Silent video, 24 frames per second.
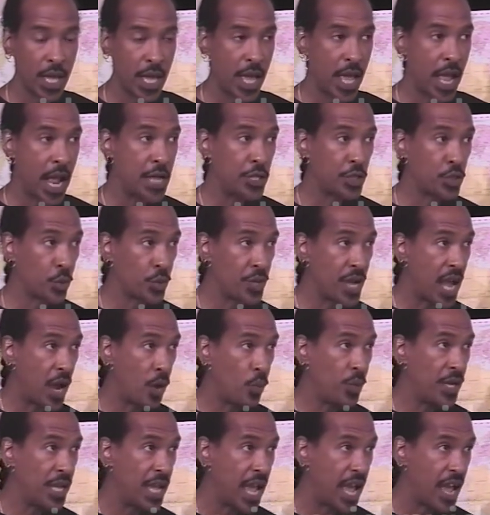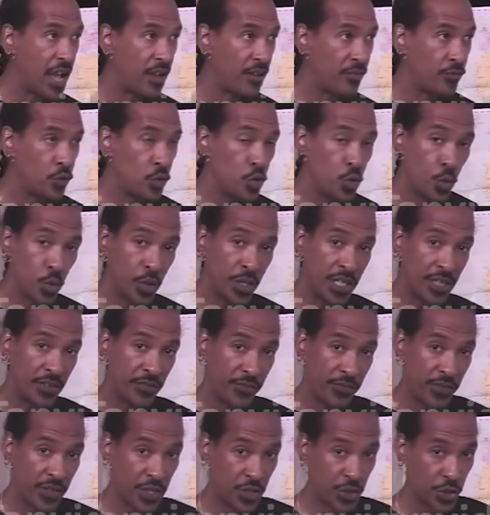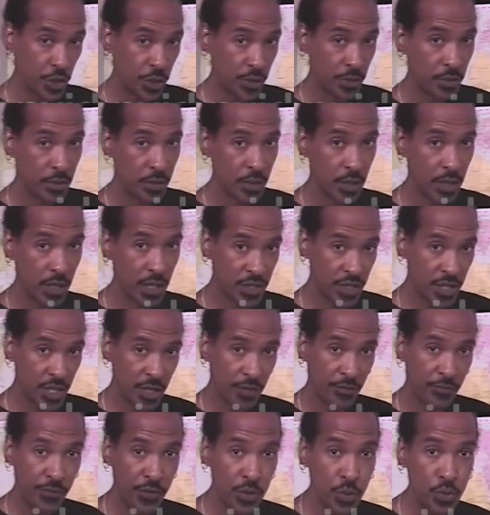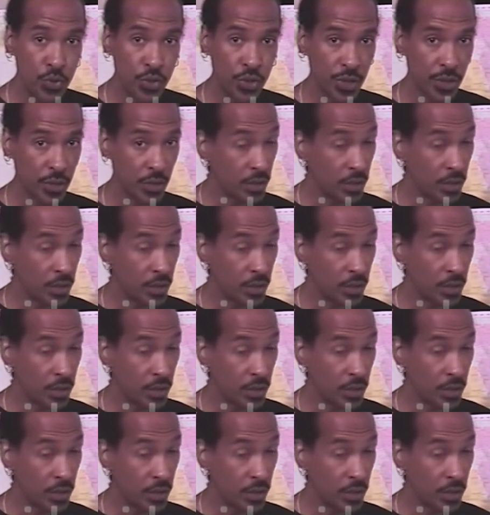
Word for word: And so now we have nuclear fission instead of fusion.